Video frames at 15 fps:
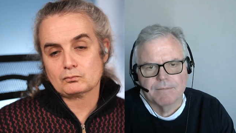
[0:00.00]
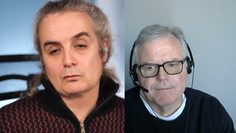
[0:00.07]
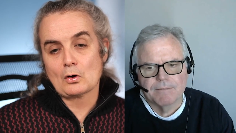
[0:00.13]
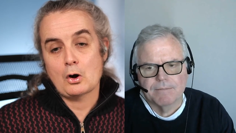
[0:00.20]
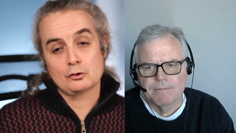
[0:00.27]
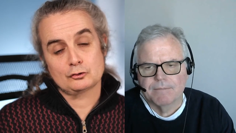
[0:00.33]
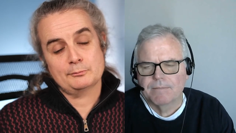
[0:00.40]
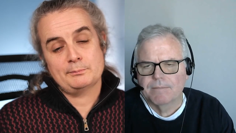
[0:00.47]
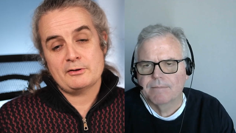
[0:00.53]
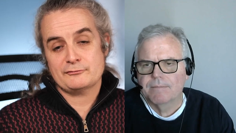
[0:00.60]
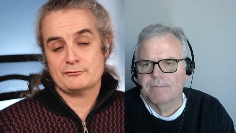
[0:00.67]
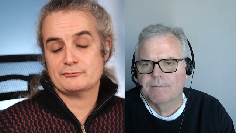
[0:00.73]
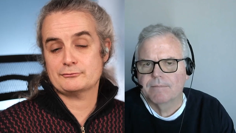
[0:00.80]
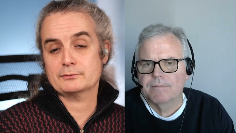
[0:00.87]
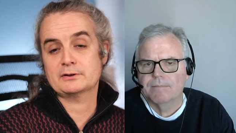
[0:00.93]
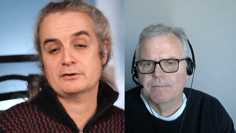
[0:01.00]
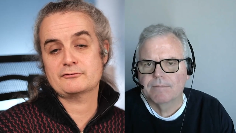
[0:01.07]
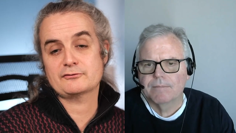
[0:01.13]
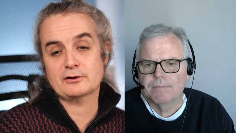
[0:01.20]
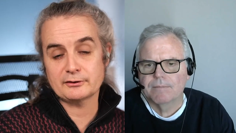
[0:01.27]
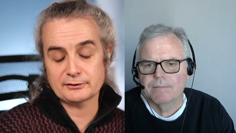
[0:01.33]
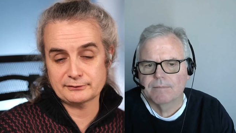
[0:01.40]
Speaker 1: Oh, the best is to get
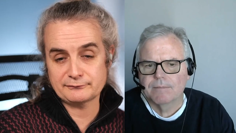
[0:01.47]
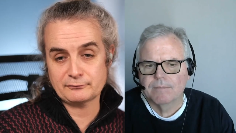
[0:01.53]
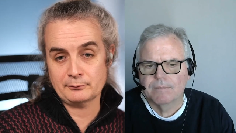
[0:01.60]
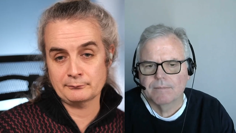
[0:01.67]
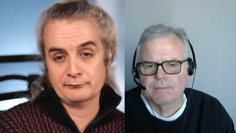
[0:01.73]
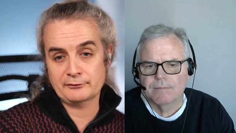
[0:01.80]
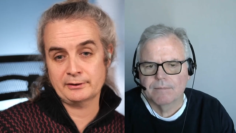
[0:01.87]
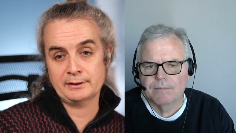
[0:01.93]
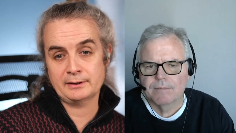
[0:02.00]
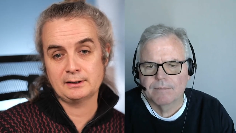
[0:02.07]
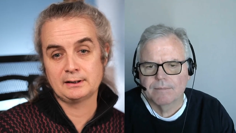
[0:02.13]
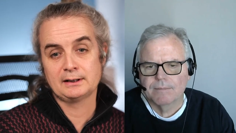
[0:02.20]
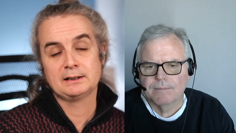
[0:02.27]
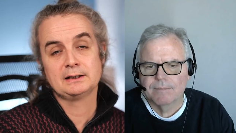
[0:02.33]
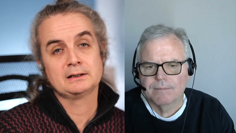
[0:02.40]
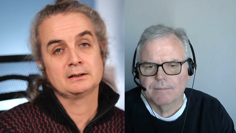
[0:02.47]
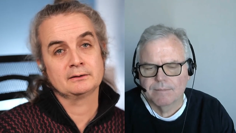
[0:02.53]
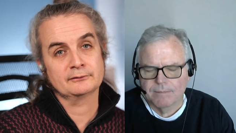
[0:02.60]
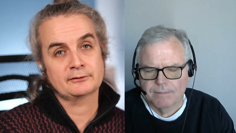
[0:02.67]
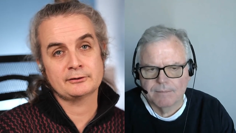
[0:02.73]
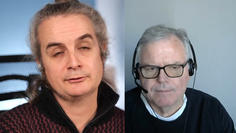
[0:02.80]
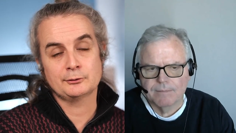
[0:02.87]
started from there.
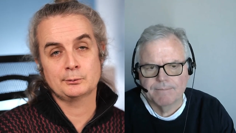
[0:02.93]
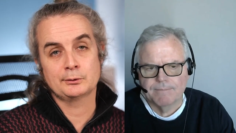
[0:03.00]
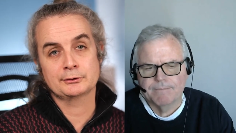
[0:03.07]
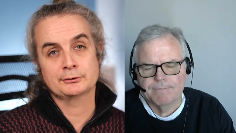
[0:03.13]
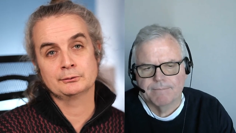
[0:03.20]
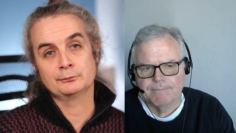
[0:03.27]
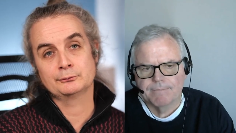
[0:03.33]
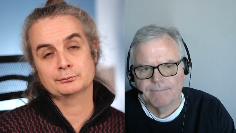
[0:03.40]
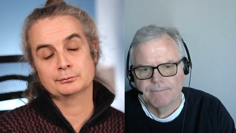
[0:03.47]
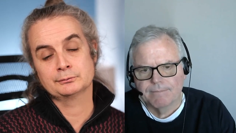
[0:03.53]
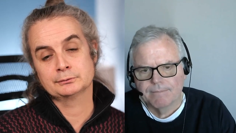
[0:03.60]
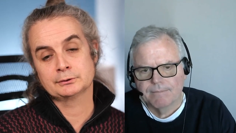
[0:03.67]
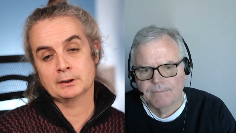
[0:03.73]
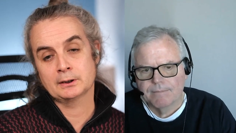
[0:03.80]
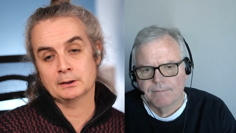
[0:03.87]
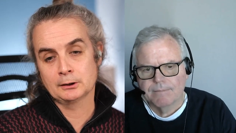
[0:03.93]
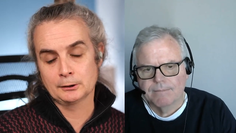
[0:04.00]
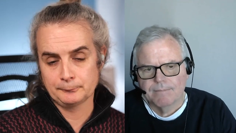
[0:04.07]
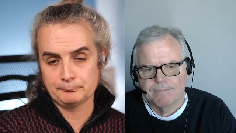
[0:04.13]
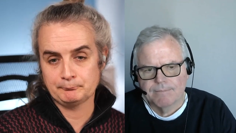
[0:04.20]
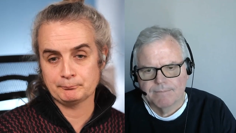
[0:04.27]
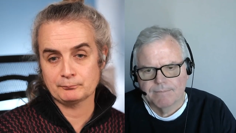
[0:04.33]
Then mm-hmm. you will go to the
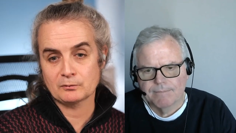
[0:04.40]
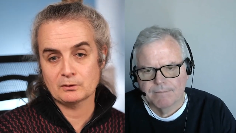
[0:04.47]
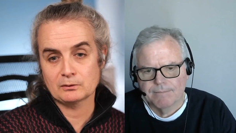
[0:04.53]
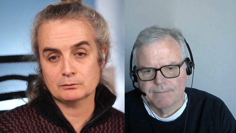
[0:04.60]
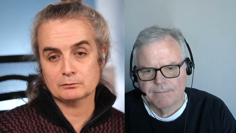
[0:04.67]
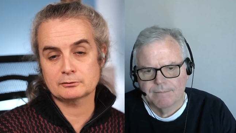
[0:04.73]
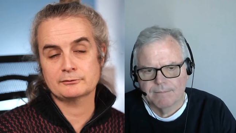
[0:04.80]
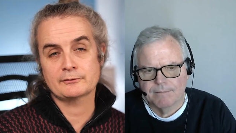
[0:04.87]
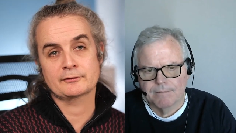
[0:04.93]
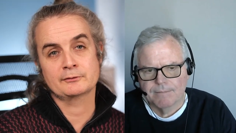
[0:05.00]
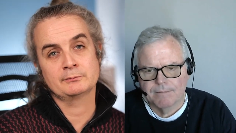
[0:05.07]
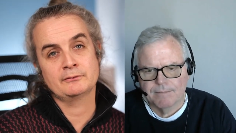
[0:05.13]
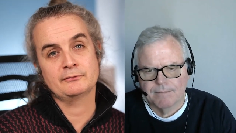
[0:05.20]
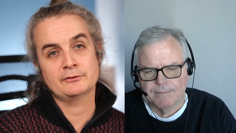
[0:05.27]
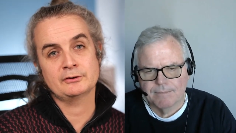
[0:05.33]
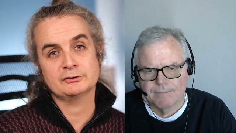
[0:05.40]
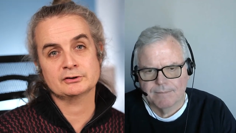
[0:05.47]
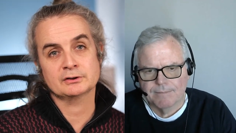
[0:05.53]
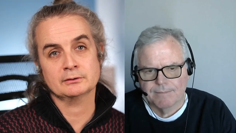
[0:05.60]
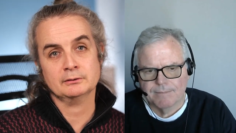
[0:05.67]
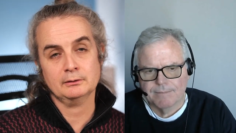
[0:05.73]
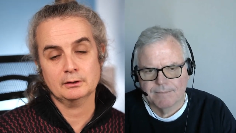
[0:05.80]
to the
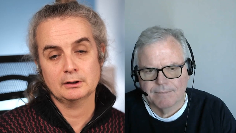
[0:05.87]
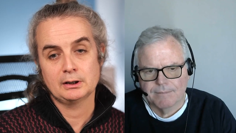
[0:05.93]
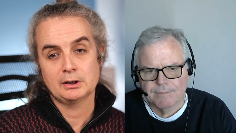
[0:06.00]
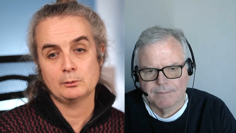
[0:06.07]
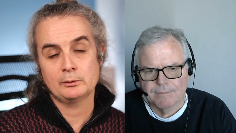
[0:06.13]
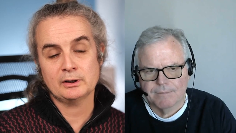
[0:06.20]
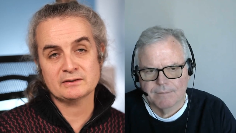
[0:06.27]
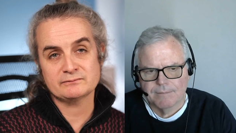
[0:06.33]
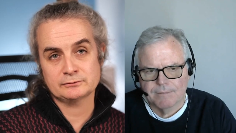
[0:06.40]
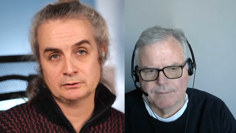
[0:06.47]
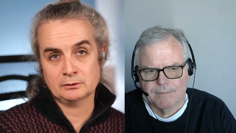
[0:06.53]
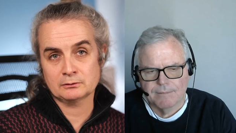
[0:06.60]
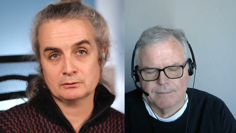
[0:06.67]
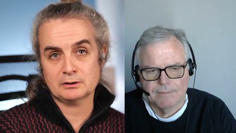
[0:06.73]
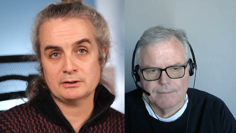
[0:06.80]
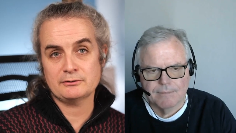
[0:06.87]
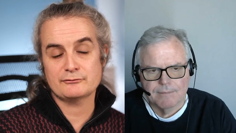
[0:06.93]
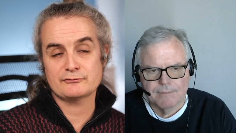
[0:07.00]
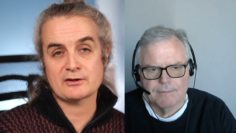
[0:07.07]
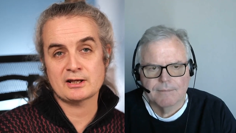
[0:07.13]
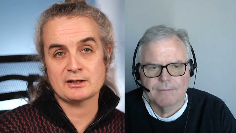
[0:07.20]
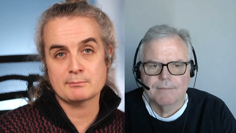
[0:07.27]
documentation. We have an online
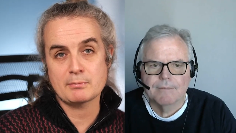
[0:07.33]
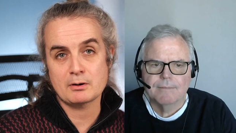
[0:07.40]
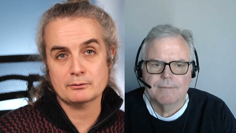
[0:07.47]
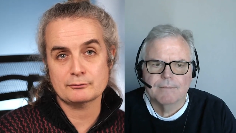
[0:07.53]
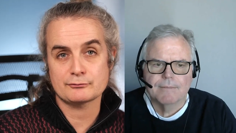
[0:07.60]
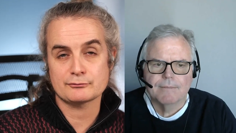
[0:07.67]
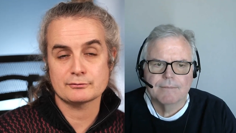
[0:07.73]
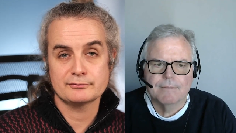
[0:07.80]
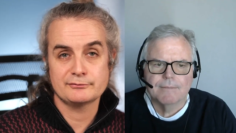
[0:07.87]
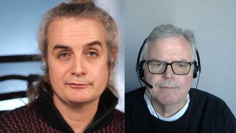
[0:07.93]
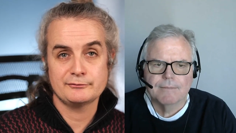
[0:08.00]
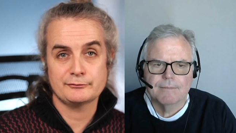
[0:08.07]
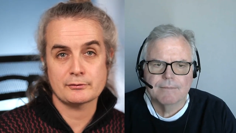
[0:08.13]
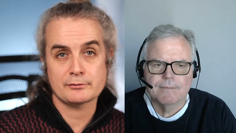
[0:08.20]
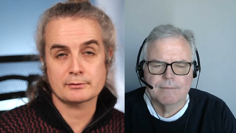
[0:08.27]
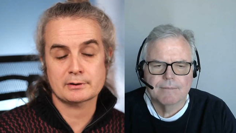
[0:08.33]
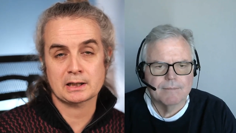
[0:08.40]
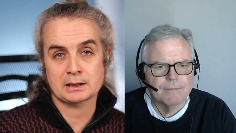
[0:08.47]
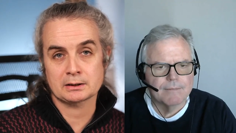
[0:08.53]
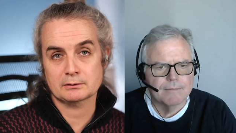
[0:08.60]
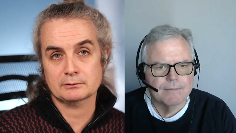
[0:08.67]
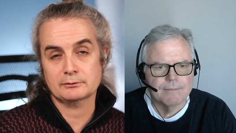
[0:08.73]
sandbox, so you
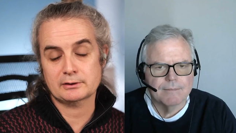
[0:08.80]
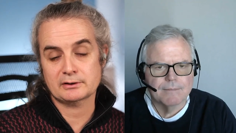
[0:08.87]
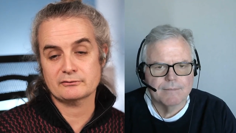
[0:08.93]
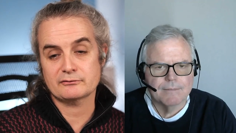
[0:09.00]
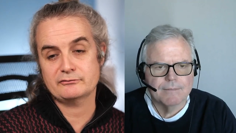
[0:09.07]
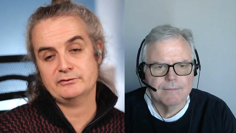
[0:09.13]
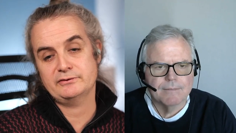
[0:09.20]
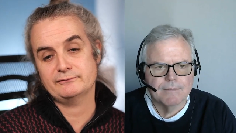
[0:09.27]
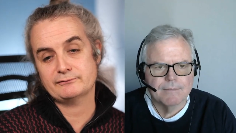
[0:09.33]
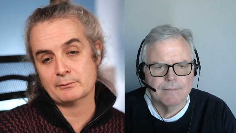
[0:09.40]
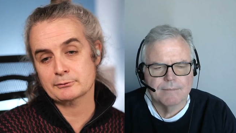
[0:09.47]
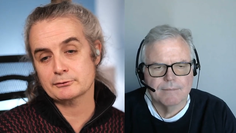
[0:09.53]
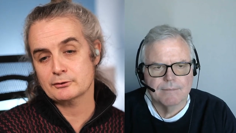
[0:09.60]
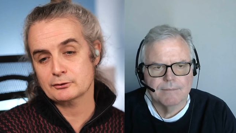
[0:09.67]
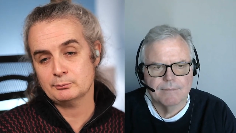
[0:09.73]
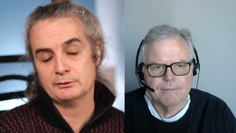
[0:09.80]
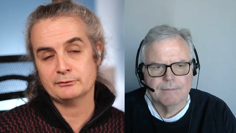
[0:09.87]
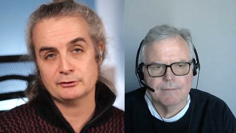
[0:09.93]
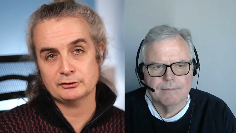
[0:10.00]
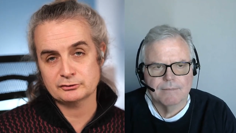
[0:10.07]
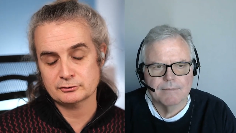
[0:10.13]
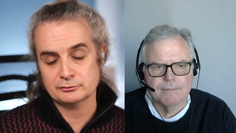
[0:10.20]
can you can see from the
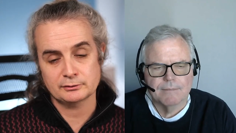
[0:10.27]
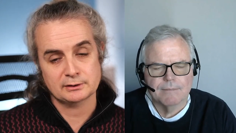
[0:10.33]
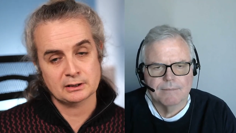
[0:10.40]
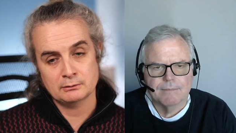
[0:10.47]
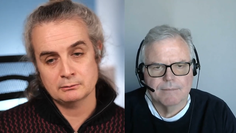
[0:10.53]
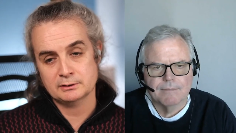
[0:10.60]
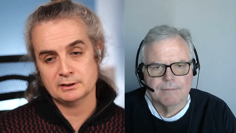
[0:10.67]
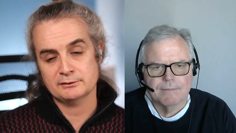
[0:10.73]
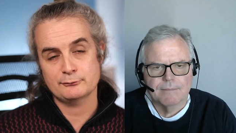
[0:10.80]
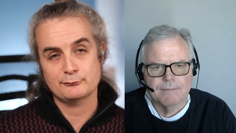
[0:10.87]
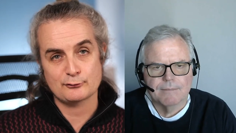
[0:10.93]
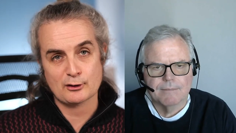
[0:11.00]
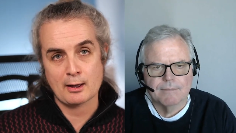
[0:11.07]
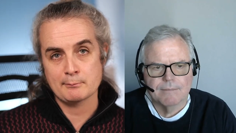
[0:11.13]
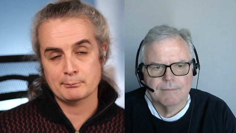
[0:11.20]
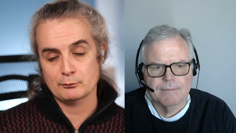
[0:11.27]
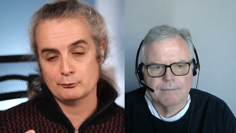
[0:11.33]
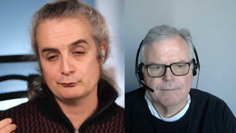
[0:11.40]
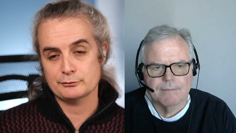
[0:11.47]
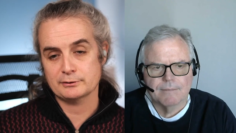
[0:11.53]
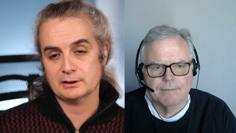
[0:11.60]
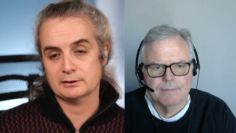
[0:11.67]
documentation. You can look at the samples.
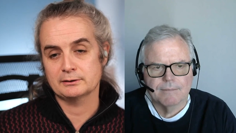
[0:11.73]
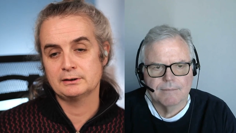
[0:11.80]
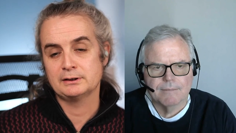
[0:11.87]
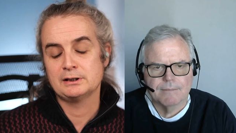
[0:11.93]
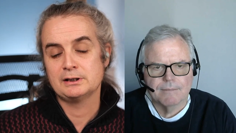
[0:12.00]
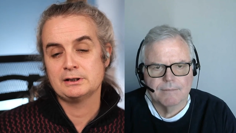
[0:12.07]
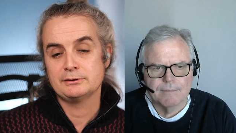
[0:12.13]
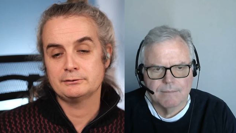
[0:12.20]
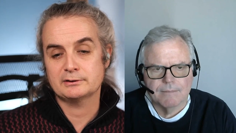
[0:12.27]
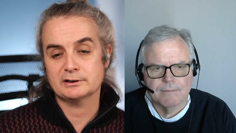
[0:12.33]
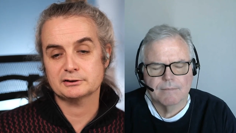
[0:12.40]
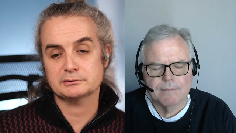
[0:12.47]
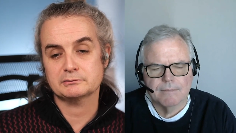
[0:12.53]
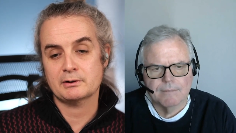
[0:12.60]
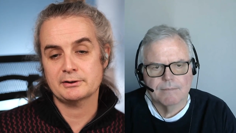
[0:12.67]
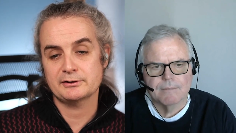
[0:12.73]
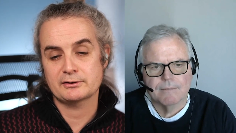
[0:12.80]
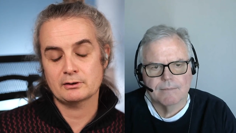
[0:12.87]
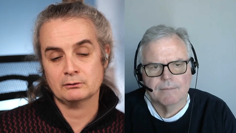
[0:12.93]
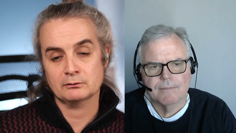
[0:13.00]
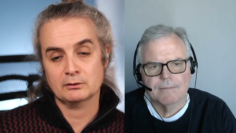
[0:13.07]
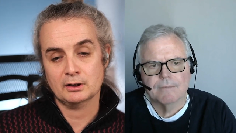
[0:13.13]
You can you can try it
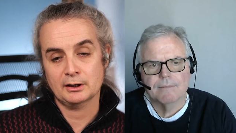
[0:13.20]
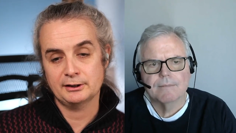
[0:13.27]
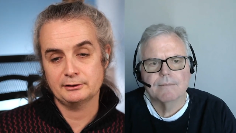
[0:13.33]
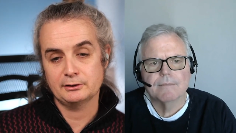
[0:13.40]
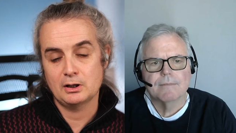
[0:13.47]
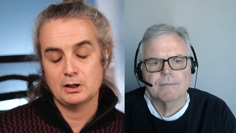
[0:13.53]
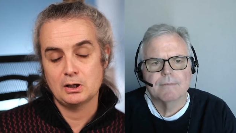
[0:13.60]
online